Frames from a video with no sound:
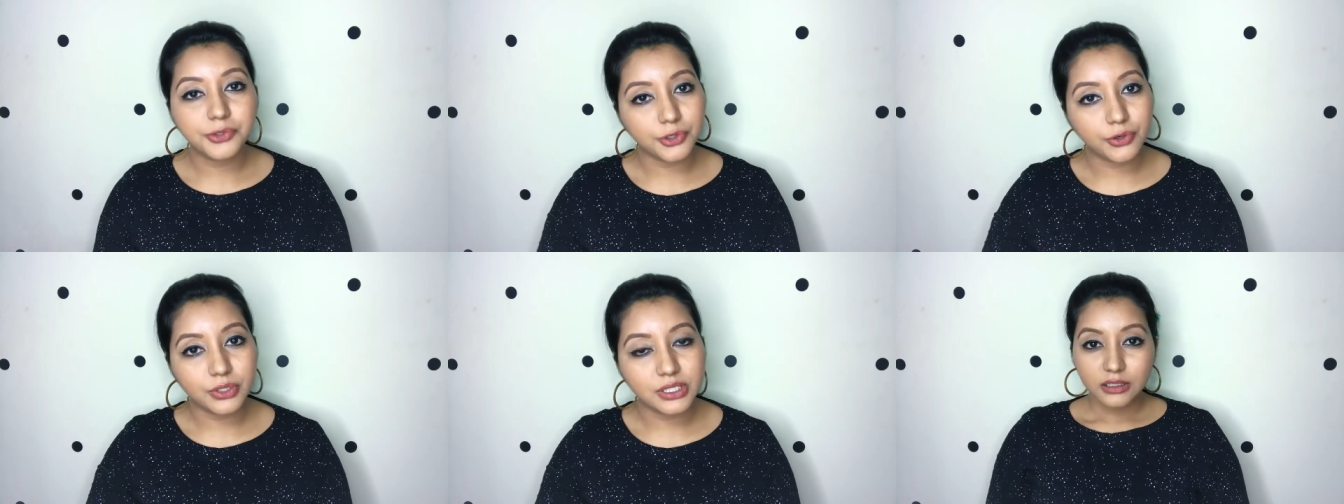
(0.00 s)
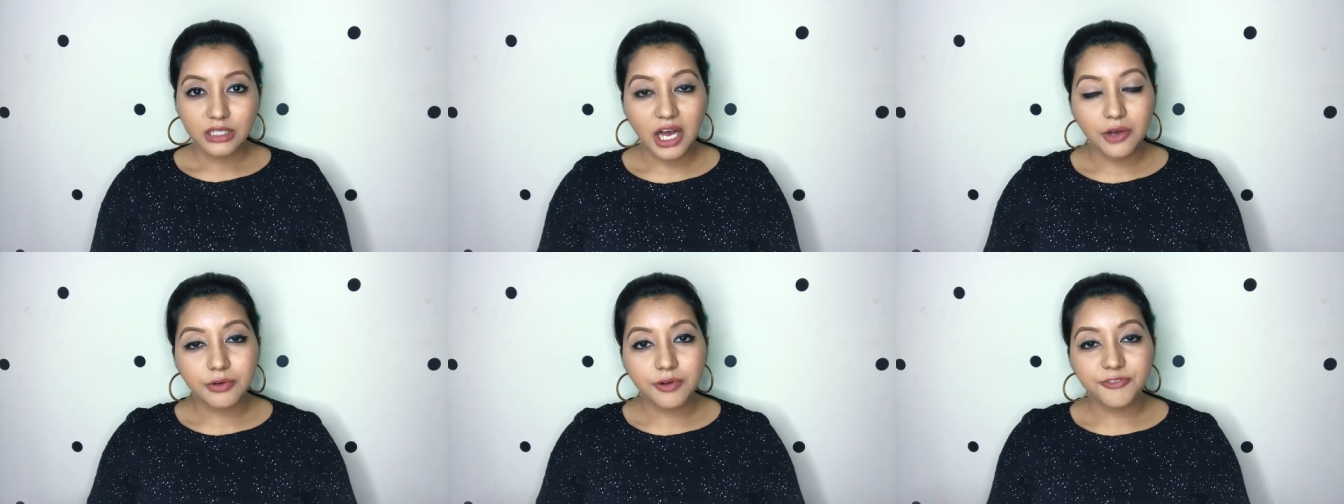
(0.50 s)
pros
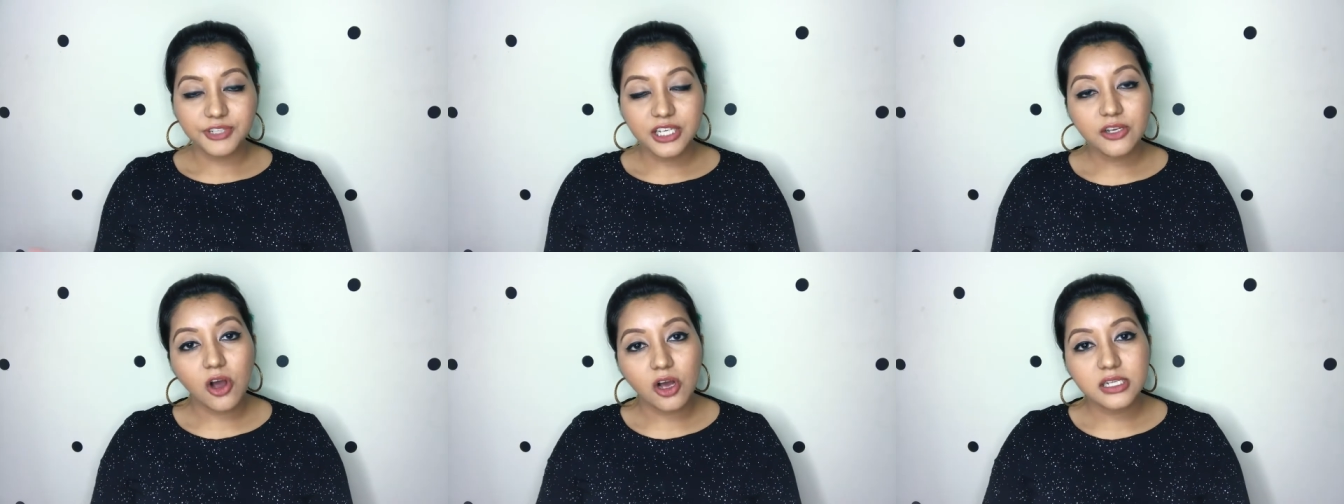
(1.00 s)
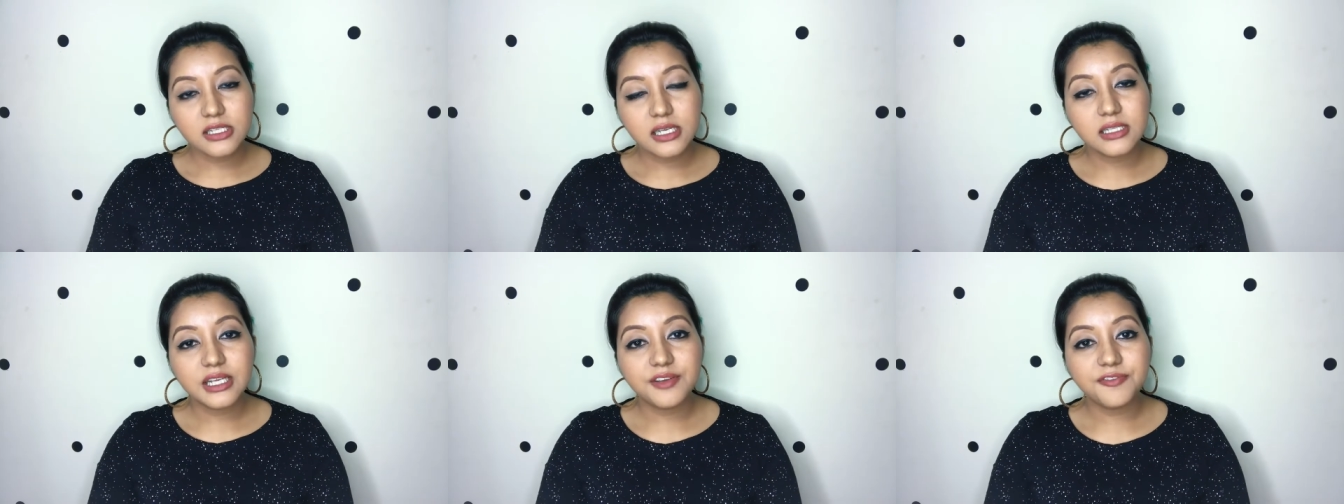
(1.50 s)
now for the cons
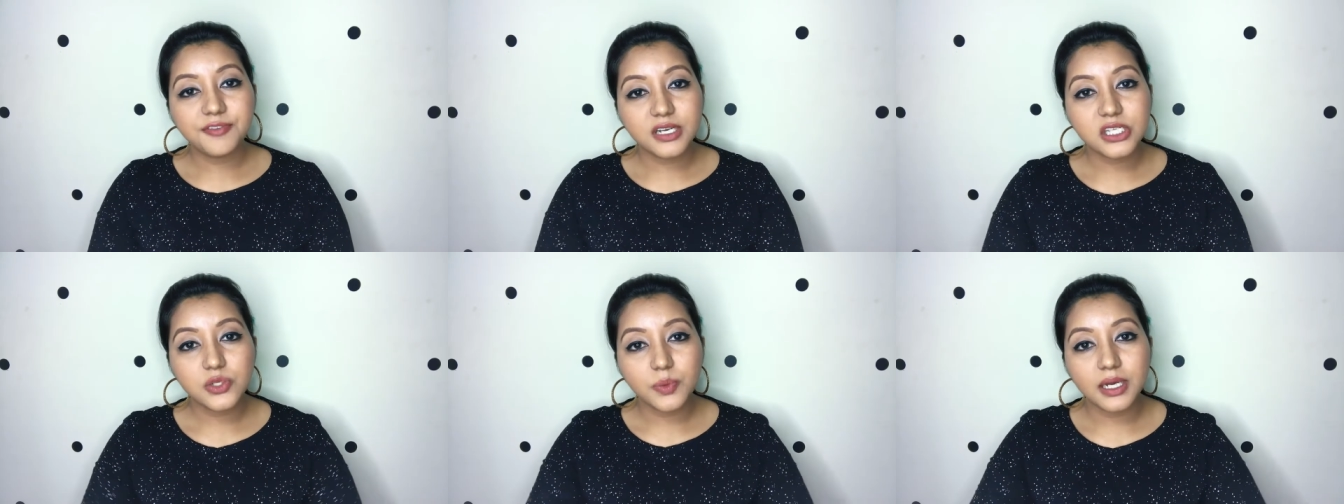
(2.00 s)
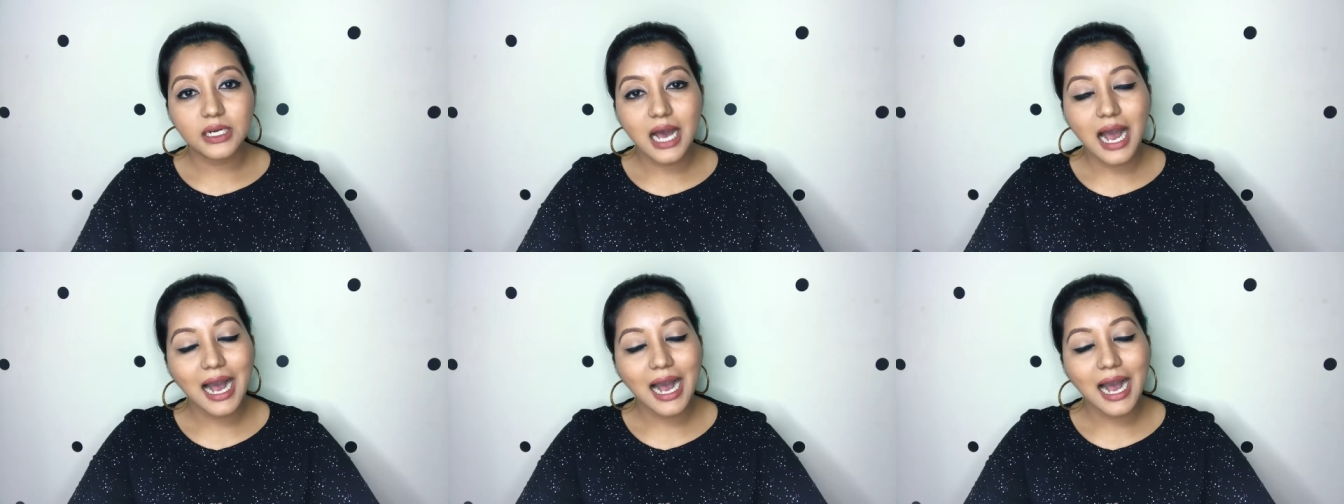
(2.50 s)
the first one